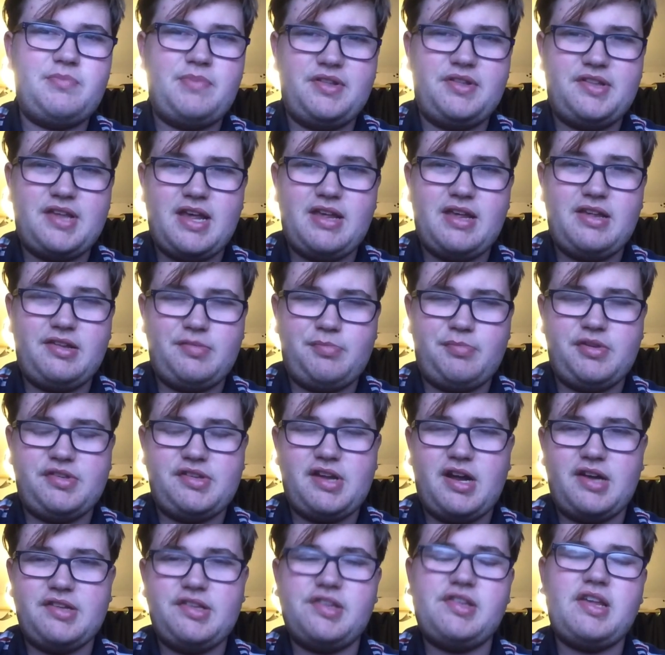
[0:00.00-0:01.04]
been te- he's been
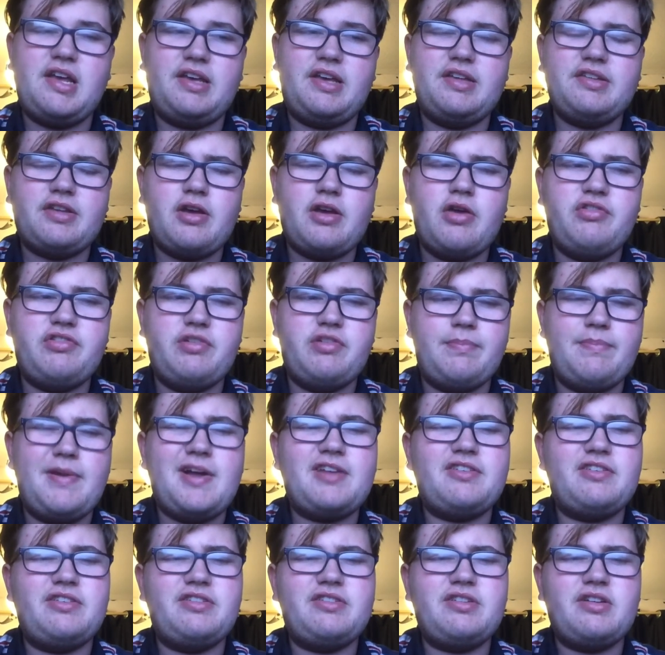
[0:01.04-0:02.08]
starting to take his coaching
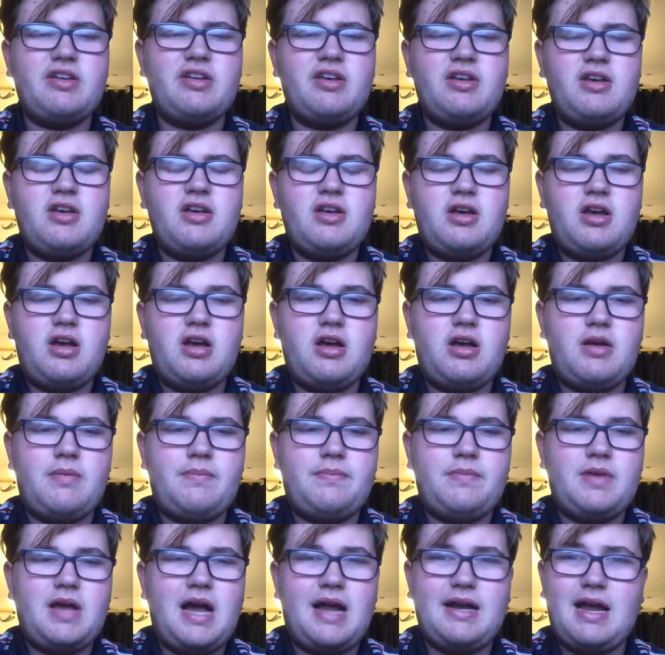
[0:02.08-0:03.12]
badges.
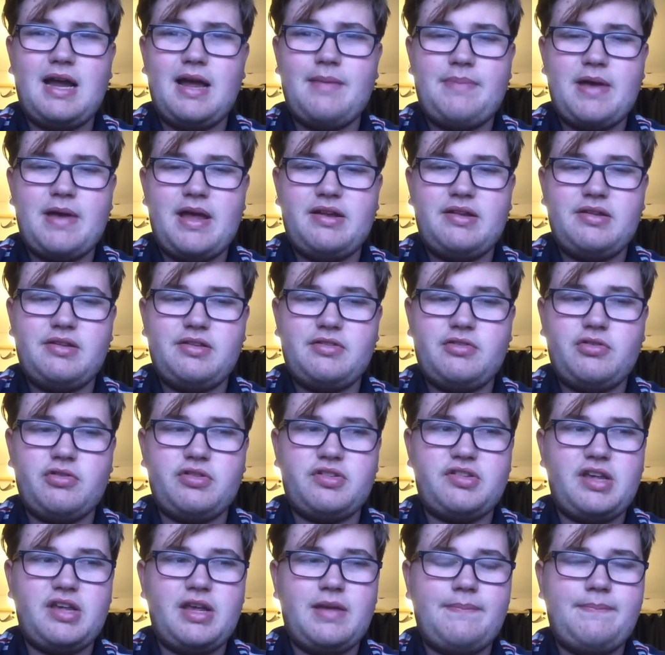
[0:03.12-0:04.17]
Um, I like Ben. It's good
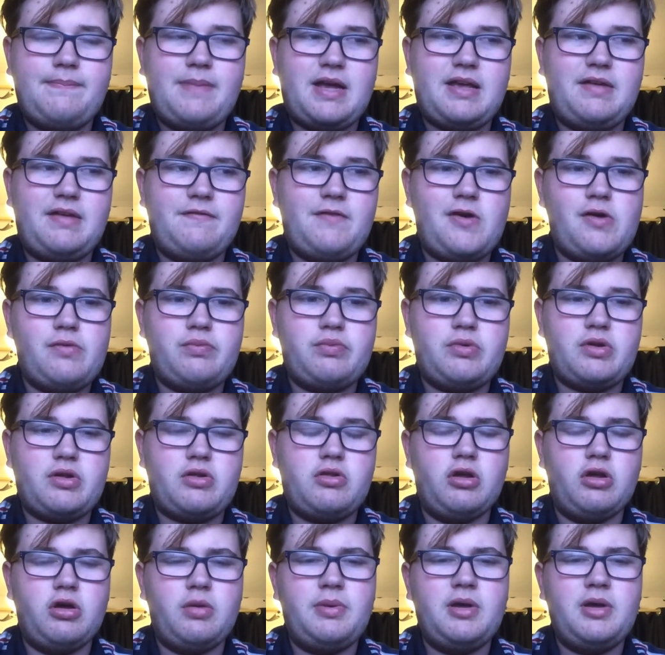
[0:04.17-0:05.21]
to see him back involved with the
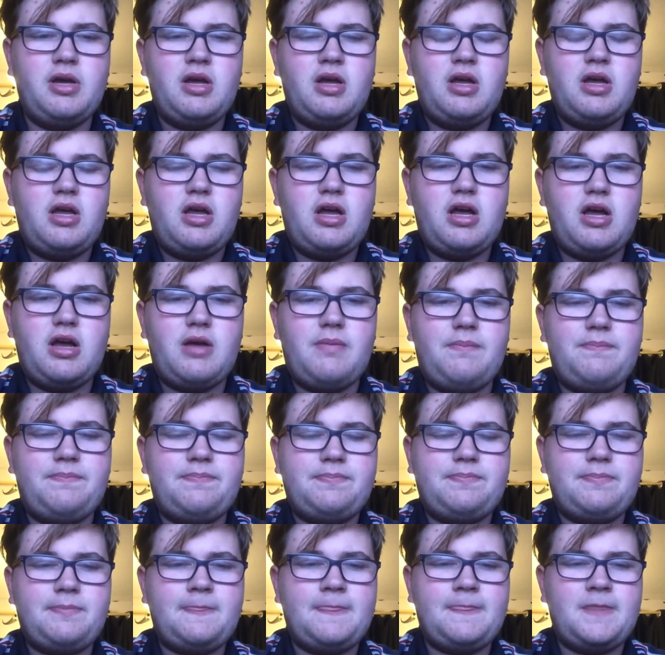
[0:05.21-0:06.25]
club.
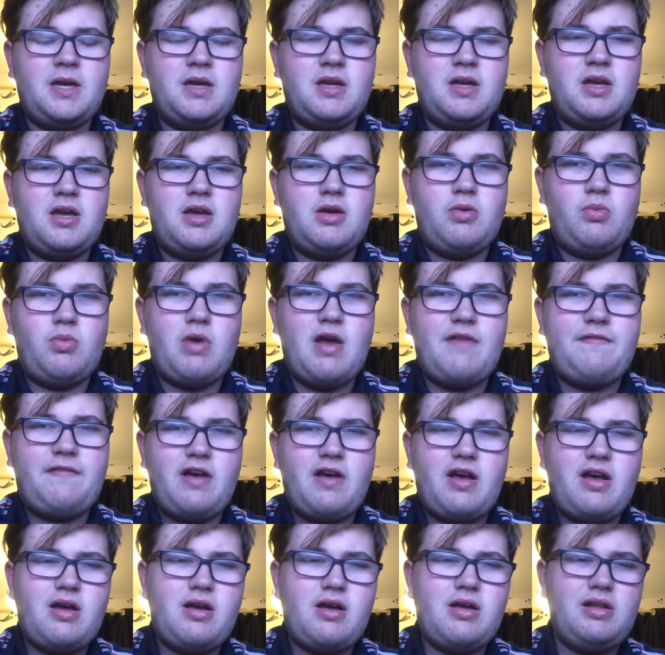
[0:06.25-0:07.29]

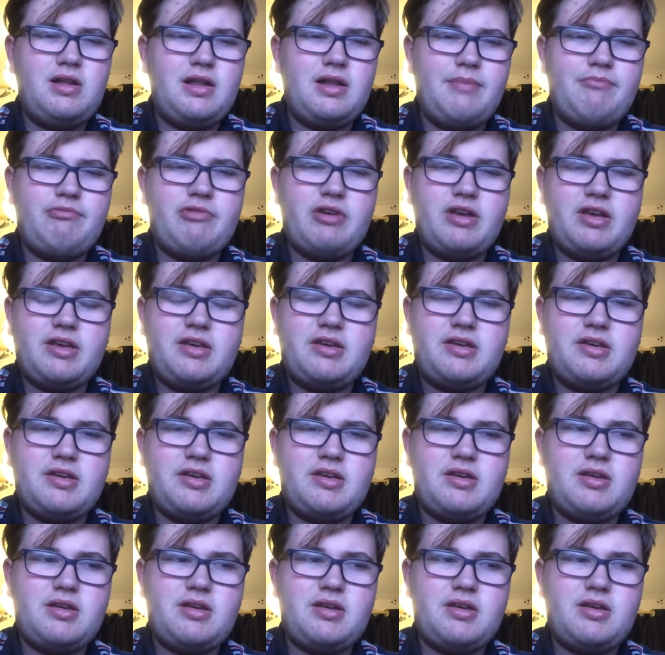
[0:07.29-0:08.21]
whether Limbrick